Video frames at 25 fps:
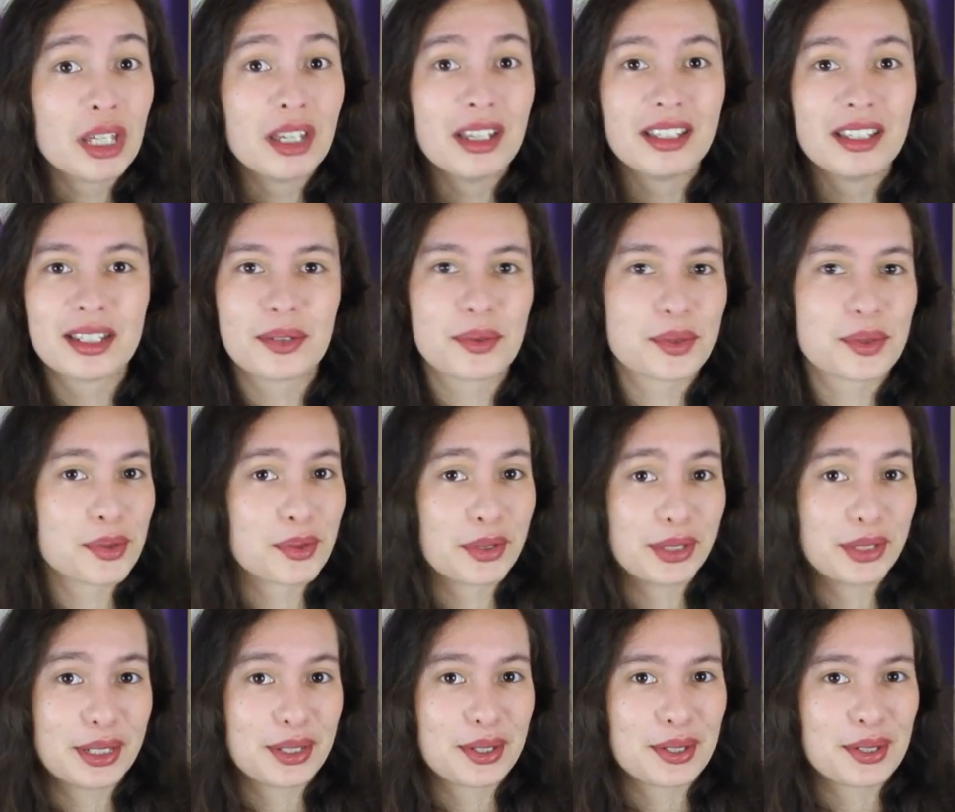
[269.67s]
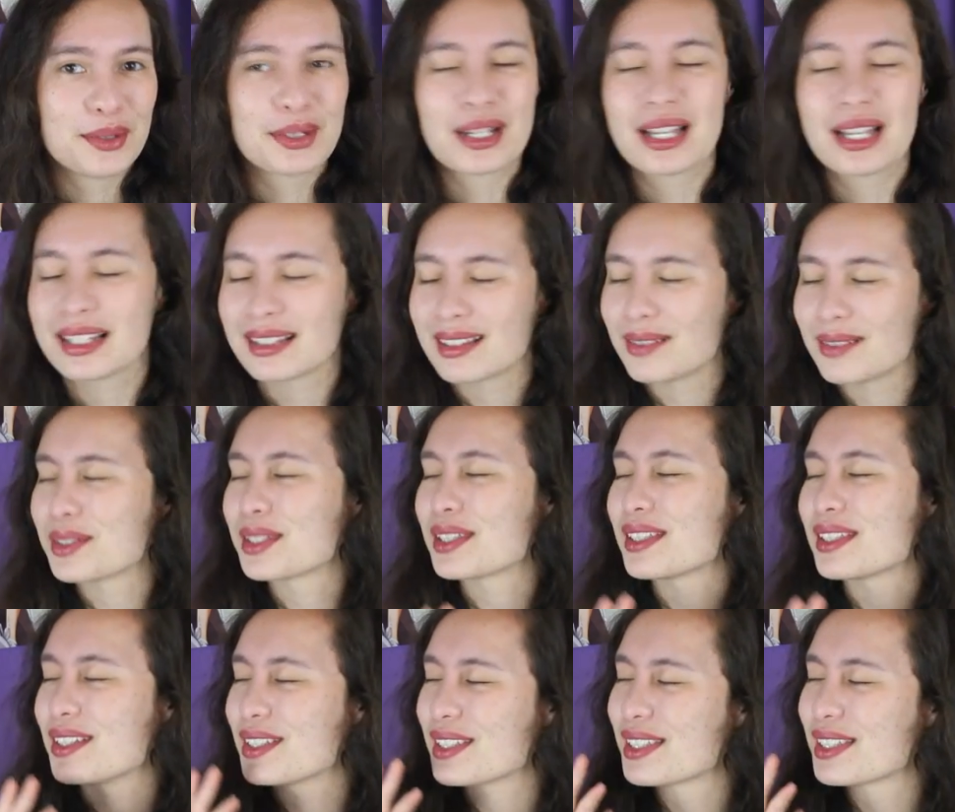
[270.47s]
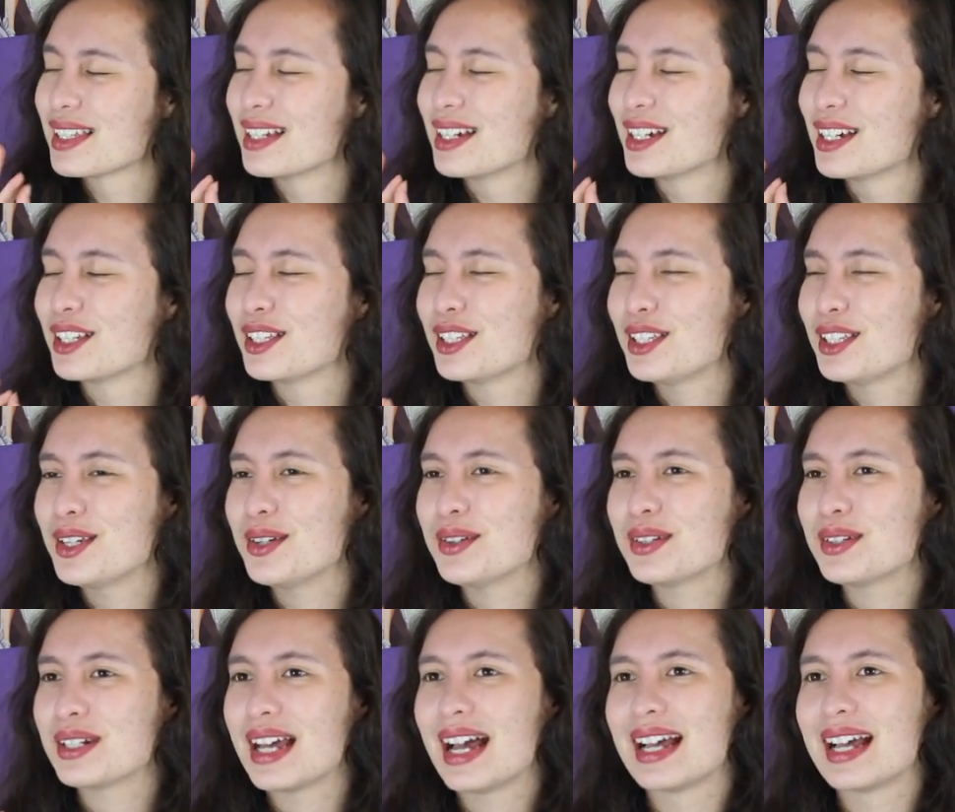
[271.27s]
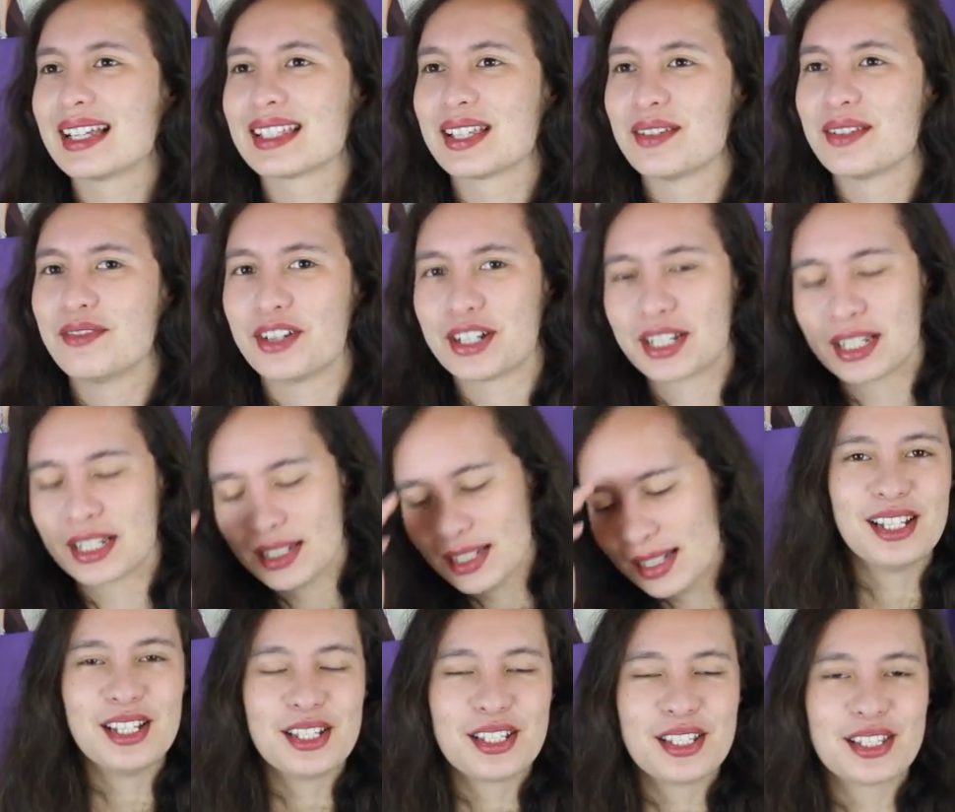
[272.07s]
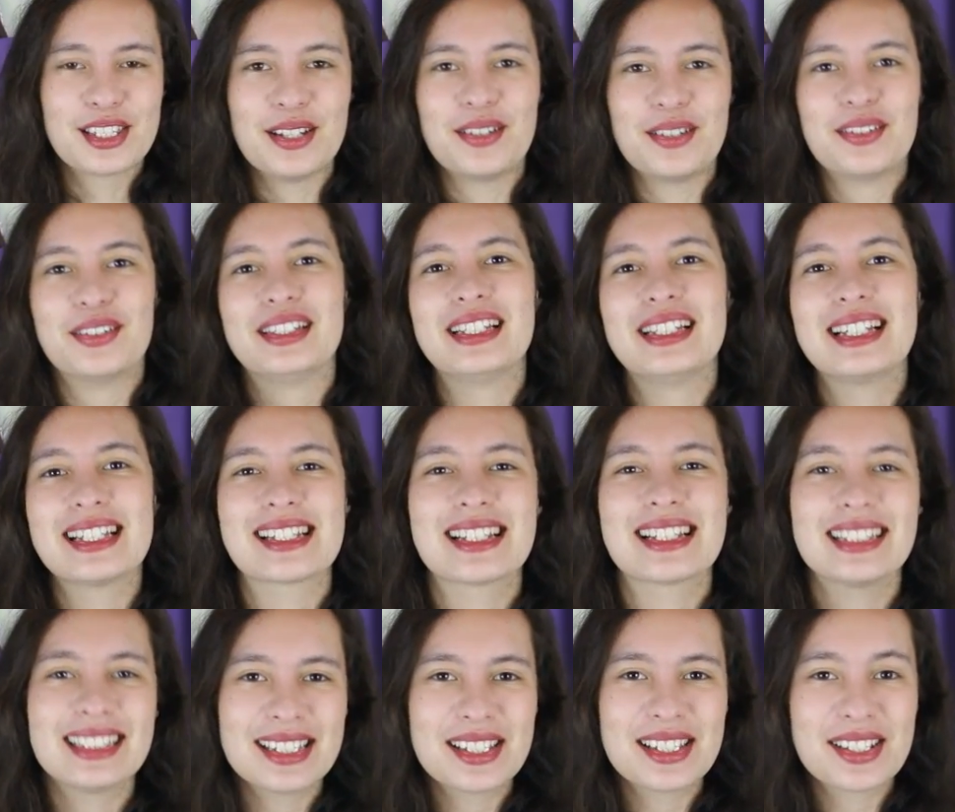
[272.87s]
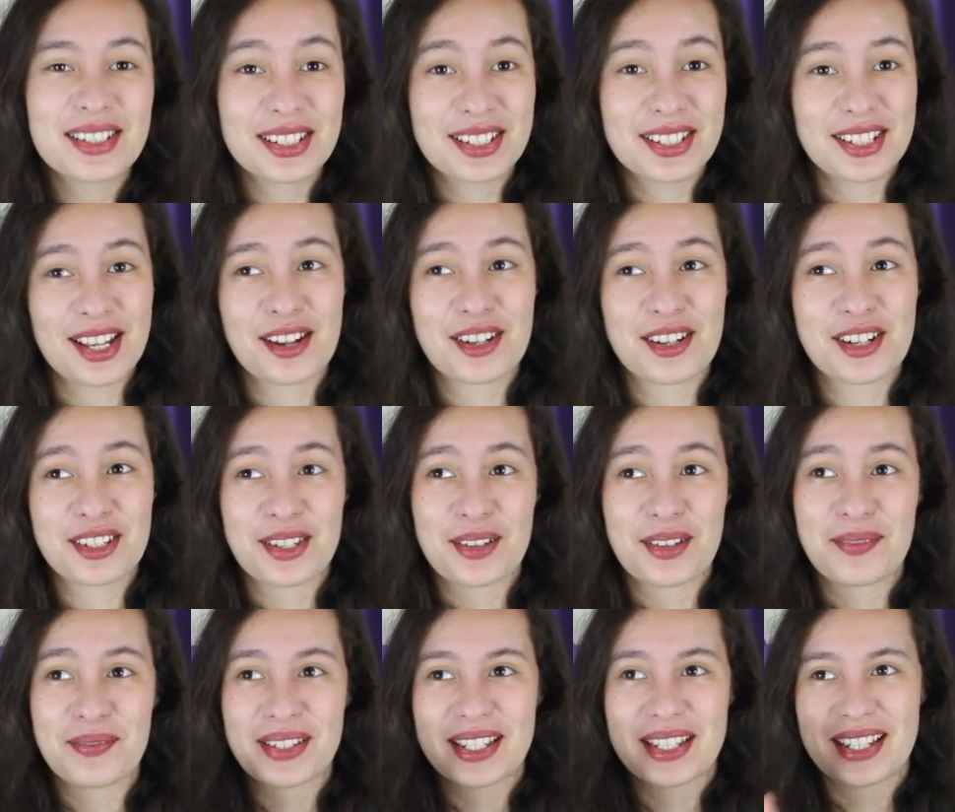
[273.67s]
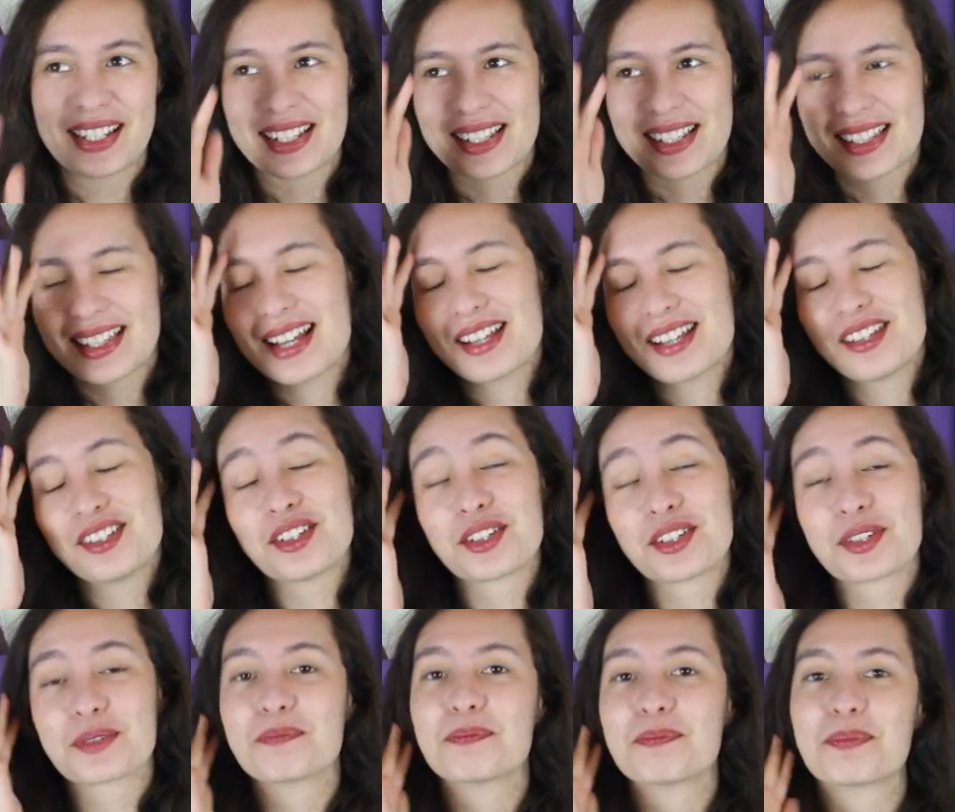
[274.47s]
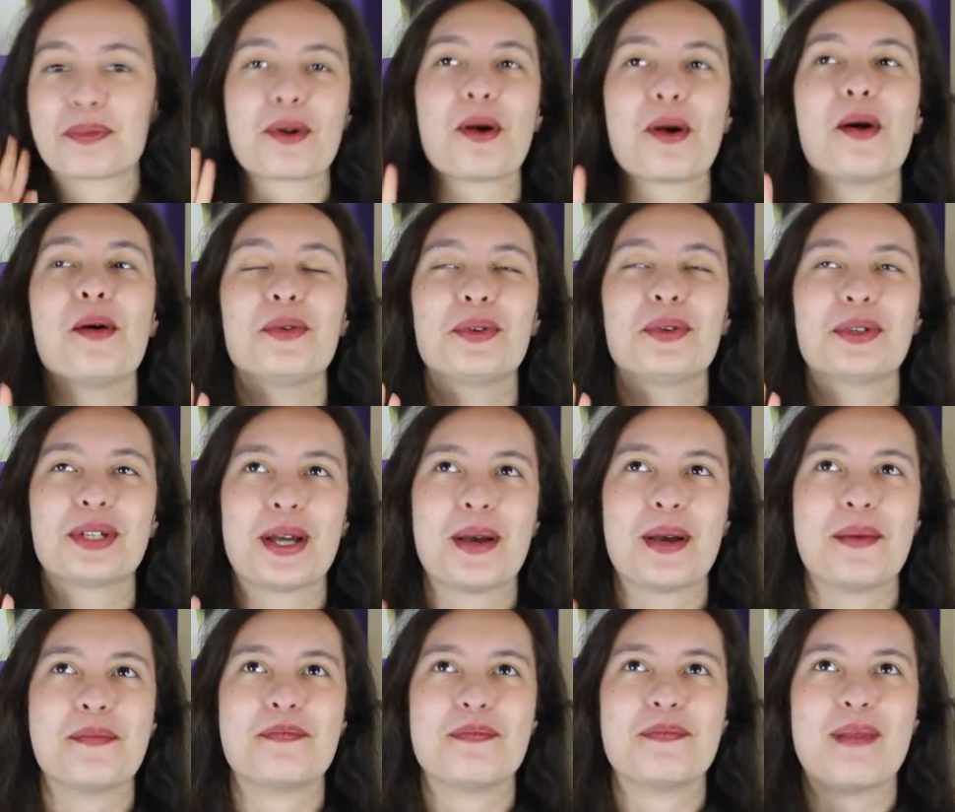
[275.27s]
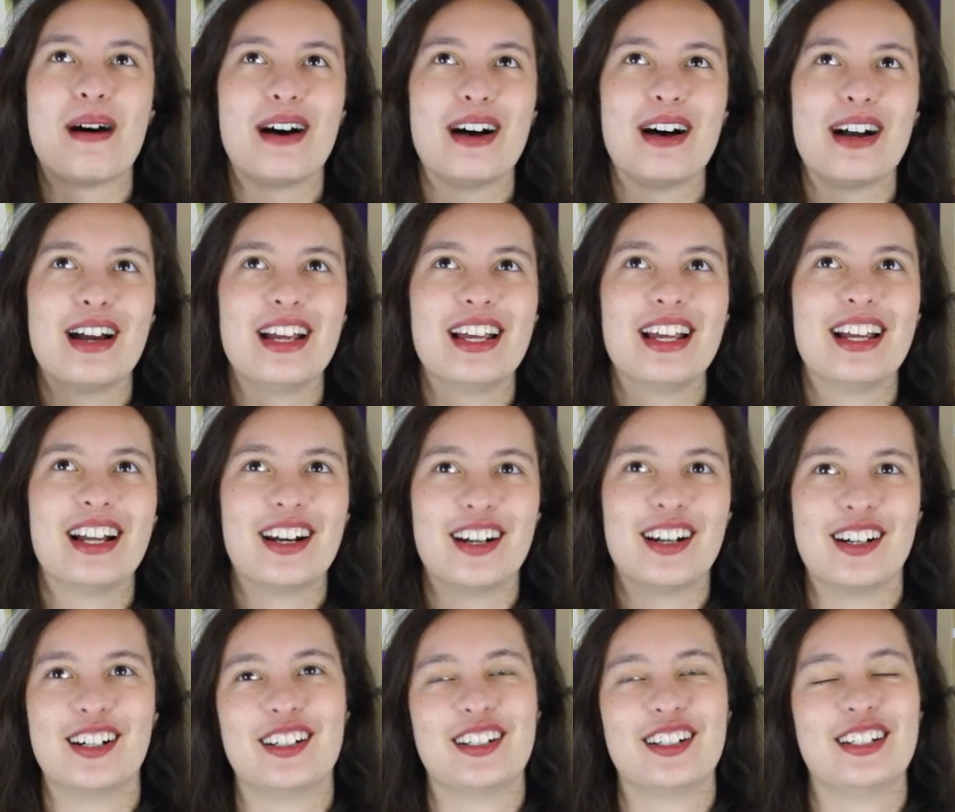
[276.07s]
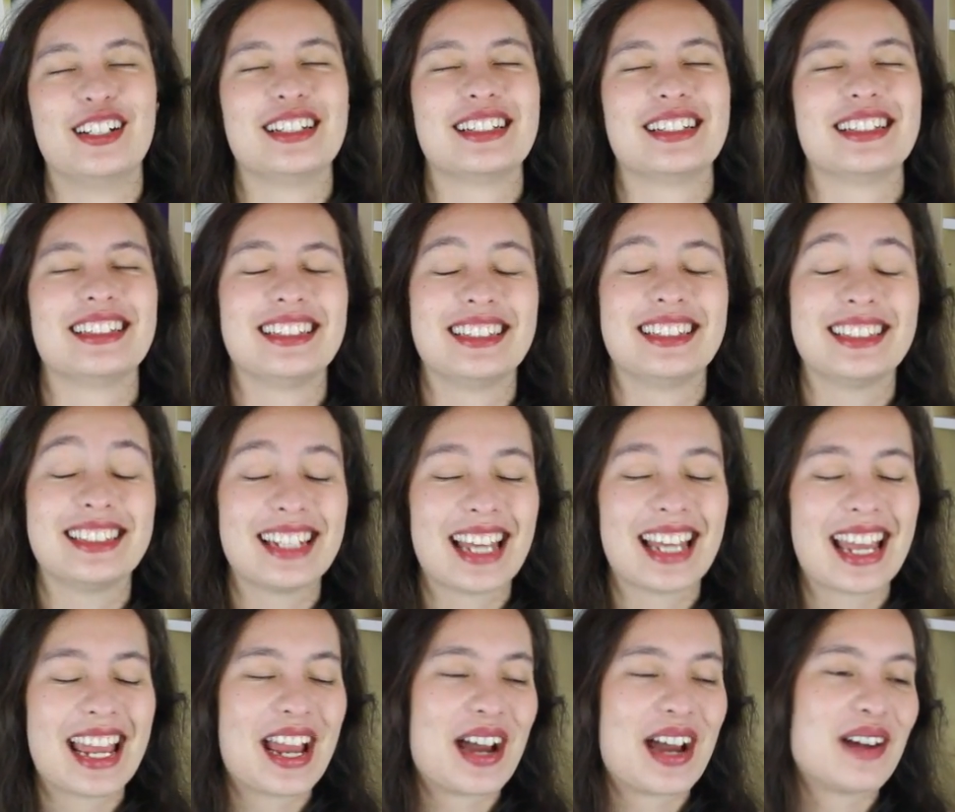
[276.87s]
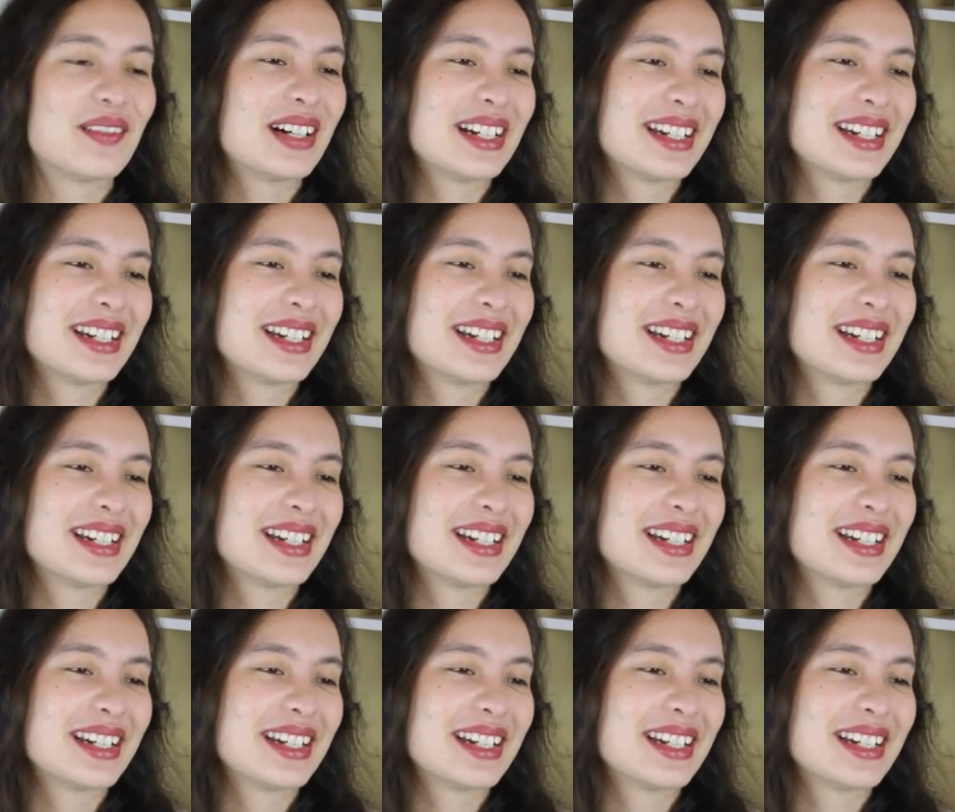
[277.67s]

that was really cute. Like that was just cute as fuck. So let's get into the Sanji stuff, because that just broke my heart. Damn,